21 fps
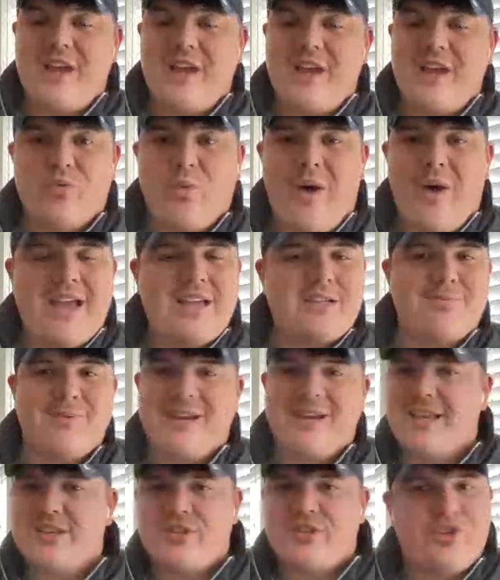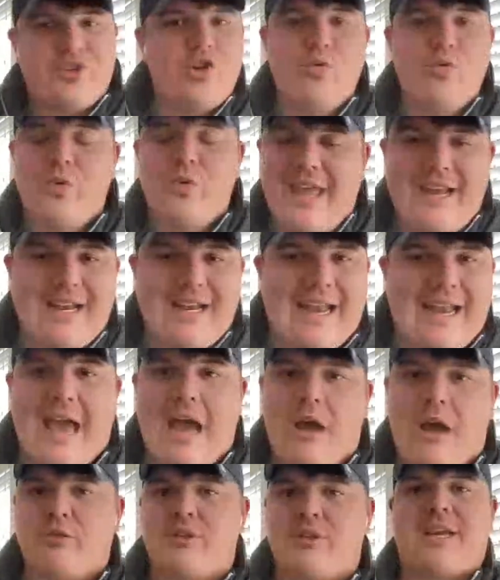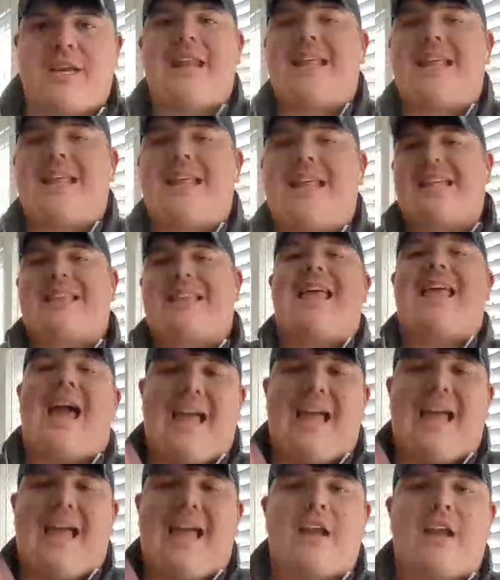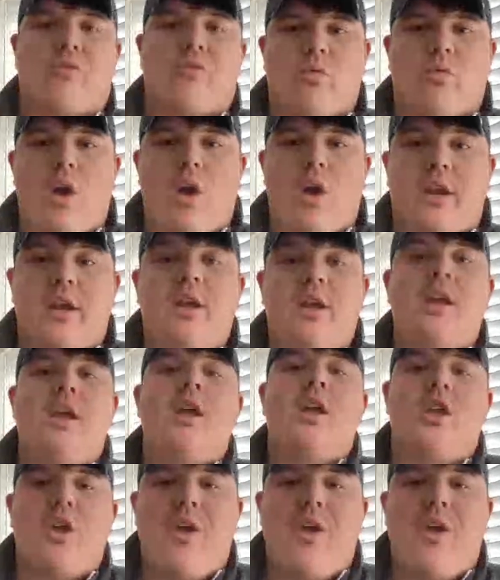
James Wiseman, it's too late now to kind of get that kind of run.